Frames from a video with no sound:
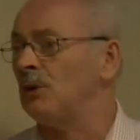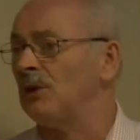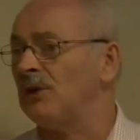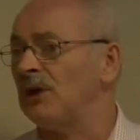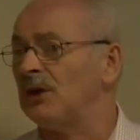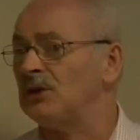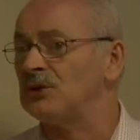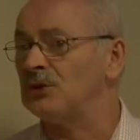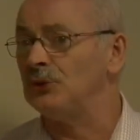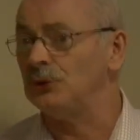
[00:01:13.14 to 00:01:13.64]
with
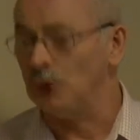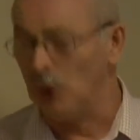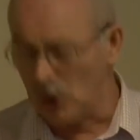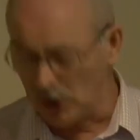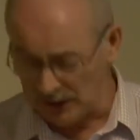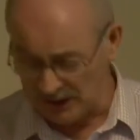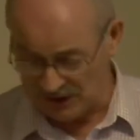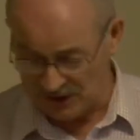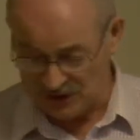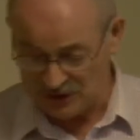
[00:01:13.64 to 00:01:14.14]
his
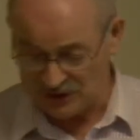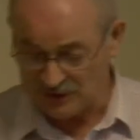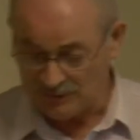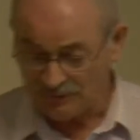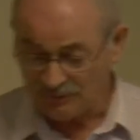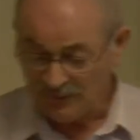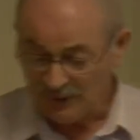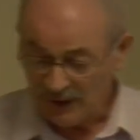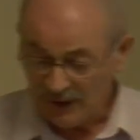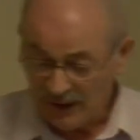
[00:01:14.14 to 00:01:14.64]
knowledge.
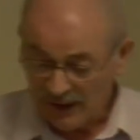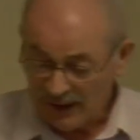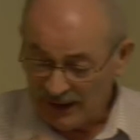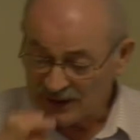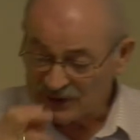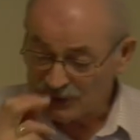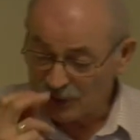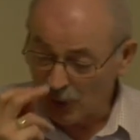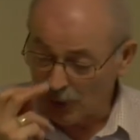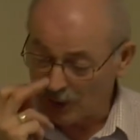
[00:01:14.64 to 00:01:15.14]

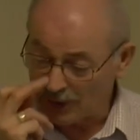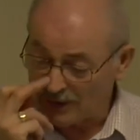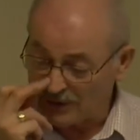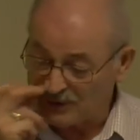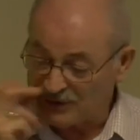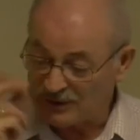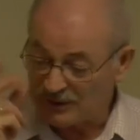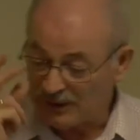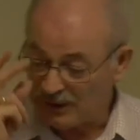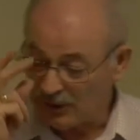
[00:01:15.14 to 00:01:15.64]
His knowledge.